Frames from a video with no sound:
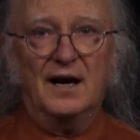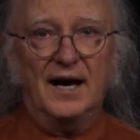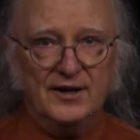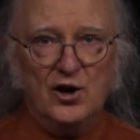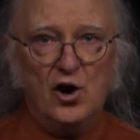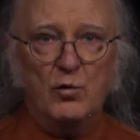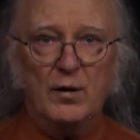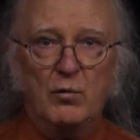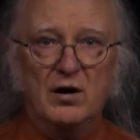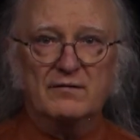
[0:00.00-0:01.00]
I know
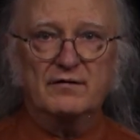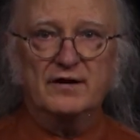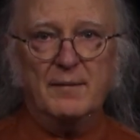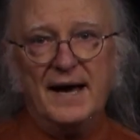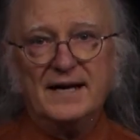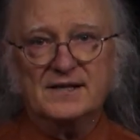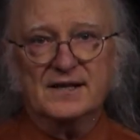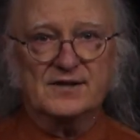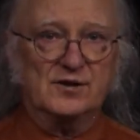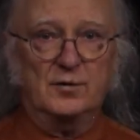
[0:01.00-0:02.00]
what one over Vmax
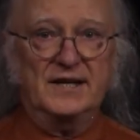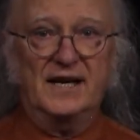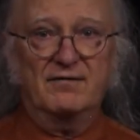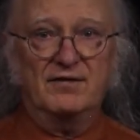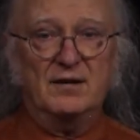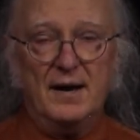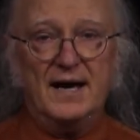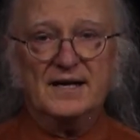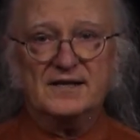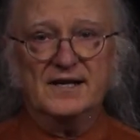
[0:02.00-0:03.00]
is. So to get
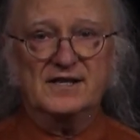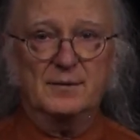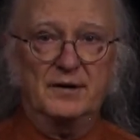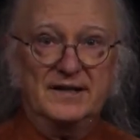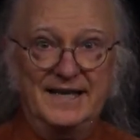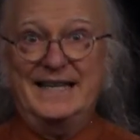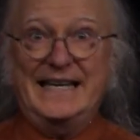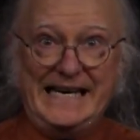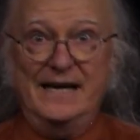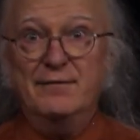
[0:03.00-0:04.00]
Vmax, I simply take
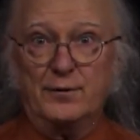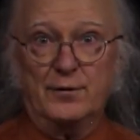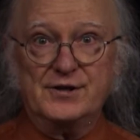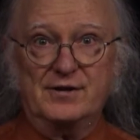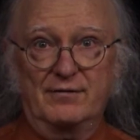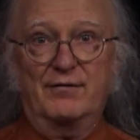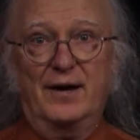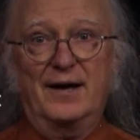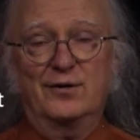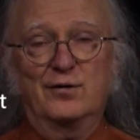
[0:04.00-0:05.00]
the inverse of the
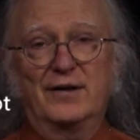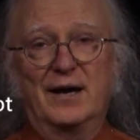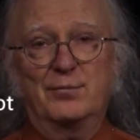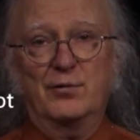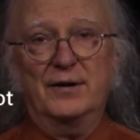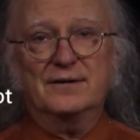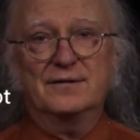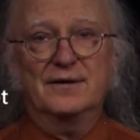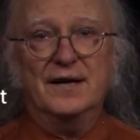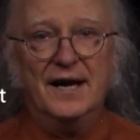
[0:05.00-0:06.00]
value of that point,
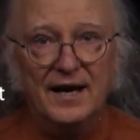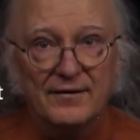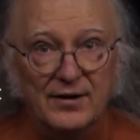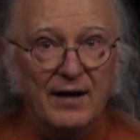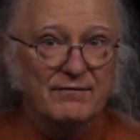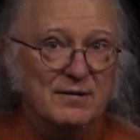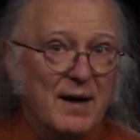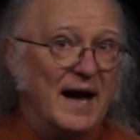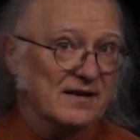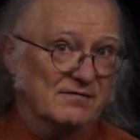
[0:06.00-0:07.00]
and I've got
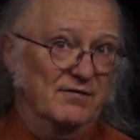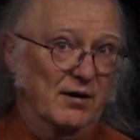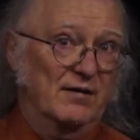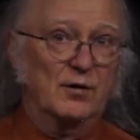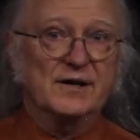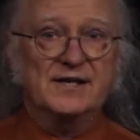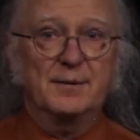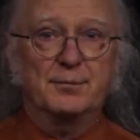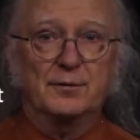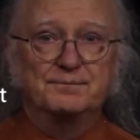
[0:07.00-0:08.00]
Vmax. Very, very
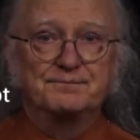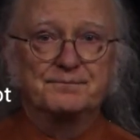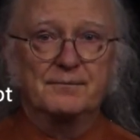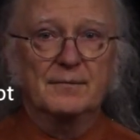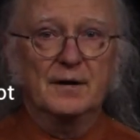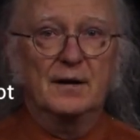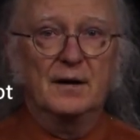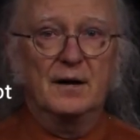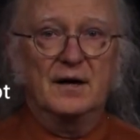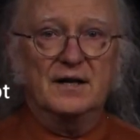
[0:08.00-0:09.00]
simple.
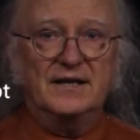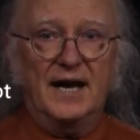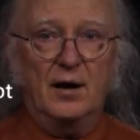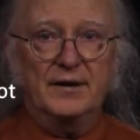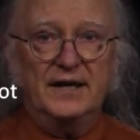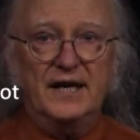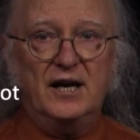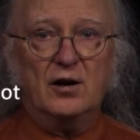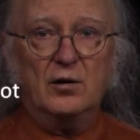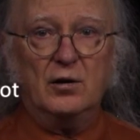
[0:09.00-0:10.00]
Down
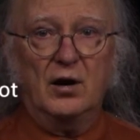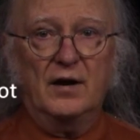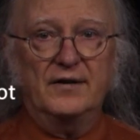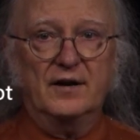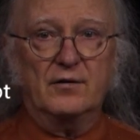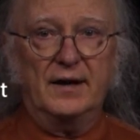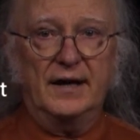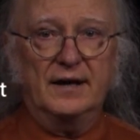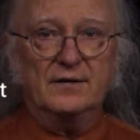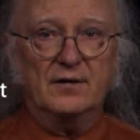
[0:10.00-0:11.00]
here, on the other
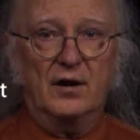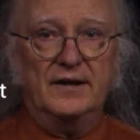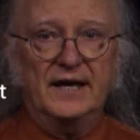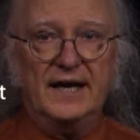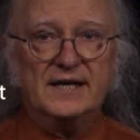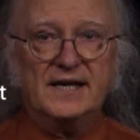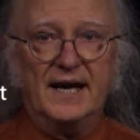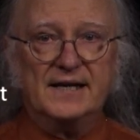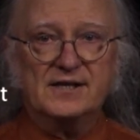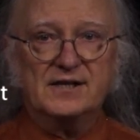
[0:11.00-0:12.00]
hand, on the
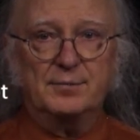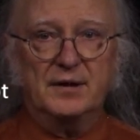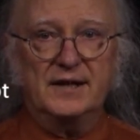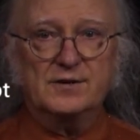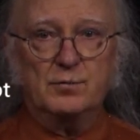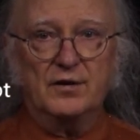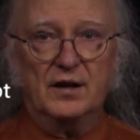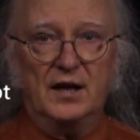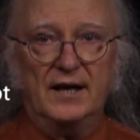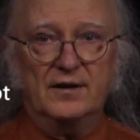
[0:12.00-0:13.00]
x-axis, the place where the
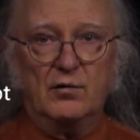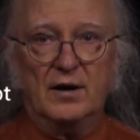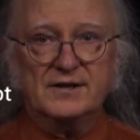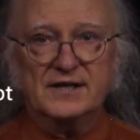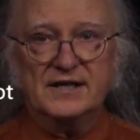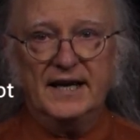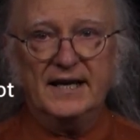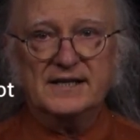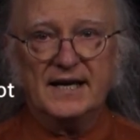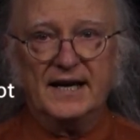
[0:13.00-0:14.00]
line crosses the
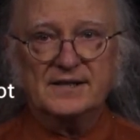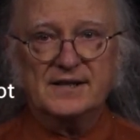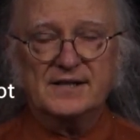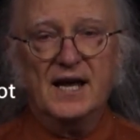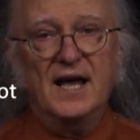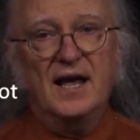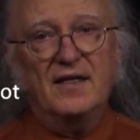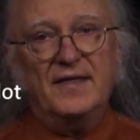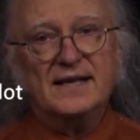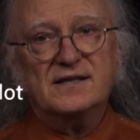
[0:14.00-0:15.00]
x-axis,
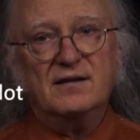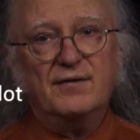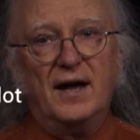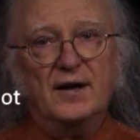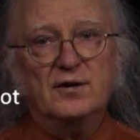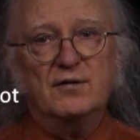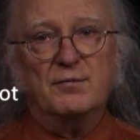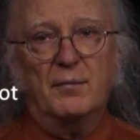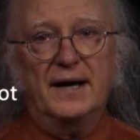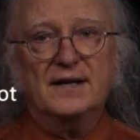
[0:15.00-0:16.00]
that's the value of
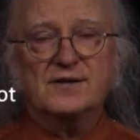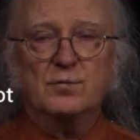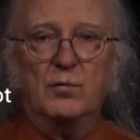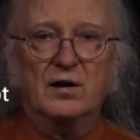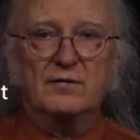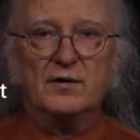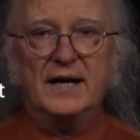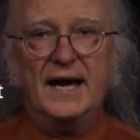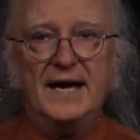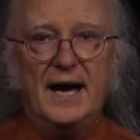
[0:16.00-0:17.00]
minus one over
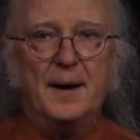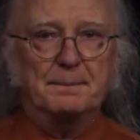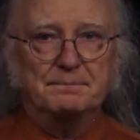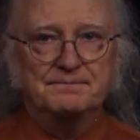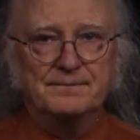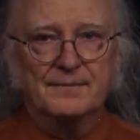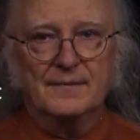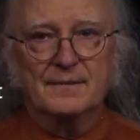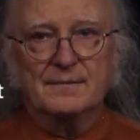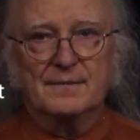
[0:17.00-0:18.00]
Km.
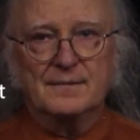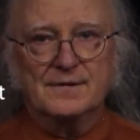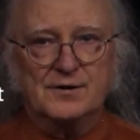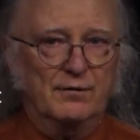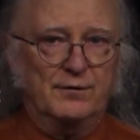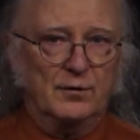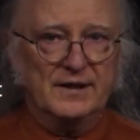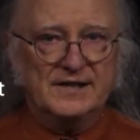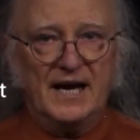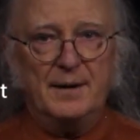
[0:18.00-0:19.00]
So for
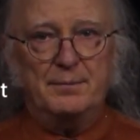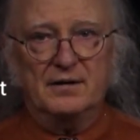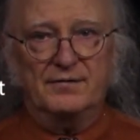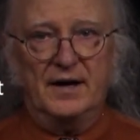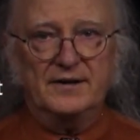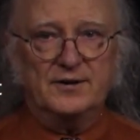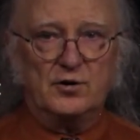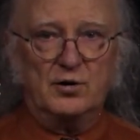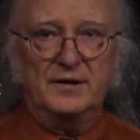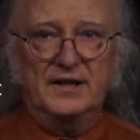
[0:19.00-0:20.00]
example, if I
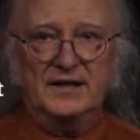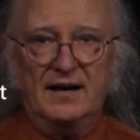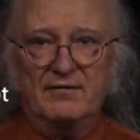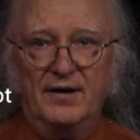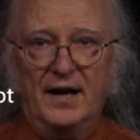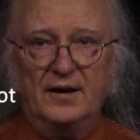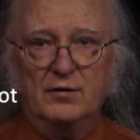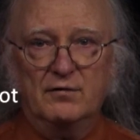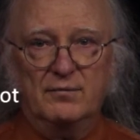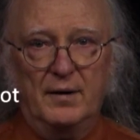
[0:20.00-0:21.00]
determine that that
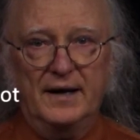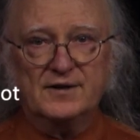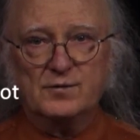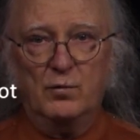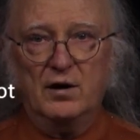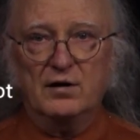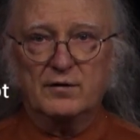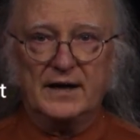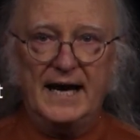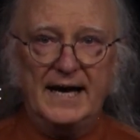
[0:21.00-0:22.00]
value of minus one
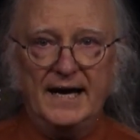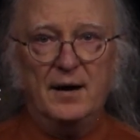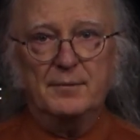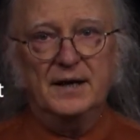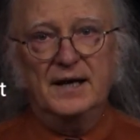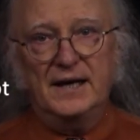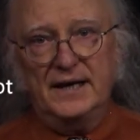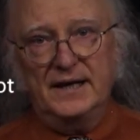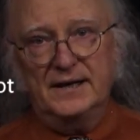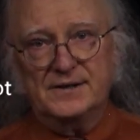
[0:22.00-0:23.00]
over Km
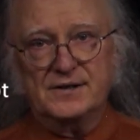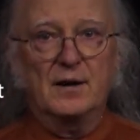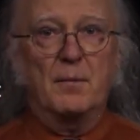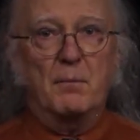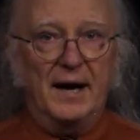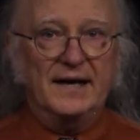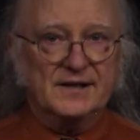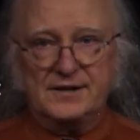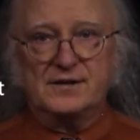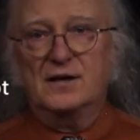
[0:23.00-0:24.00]
is
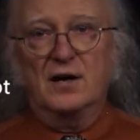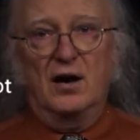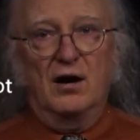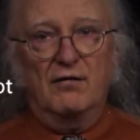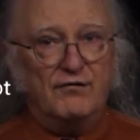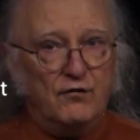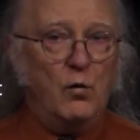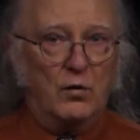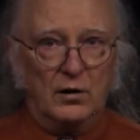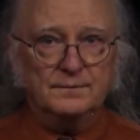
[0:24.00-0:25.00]
minus uh,
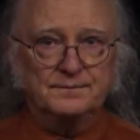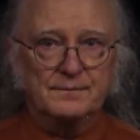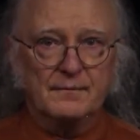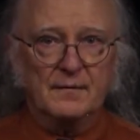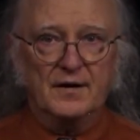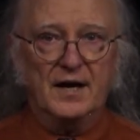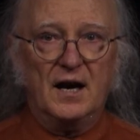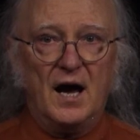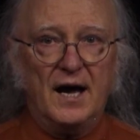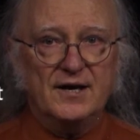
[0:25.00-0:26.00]
four, then
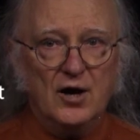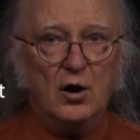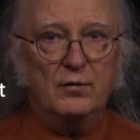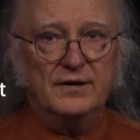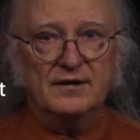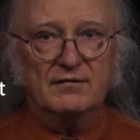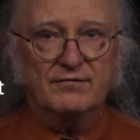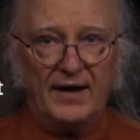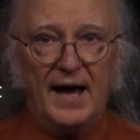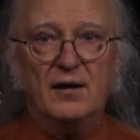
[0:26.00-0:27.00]
I know that the
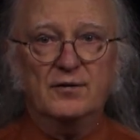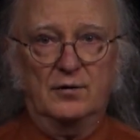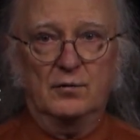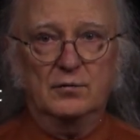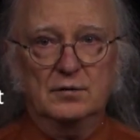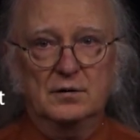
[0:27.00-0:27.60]
value,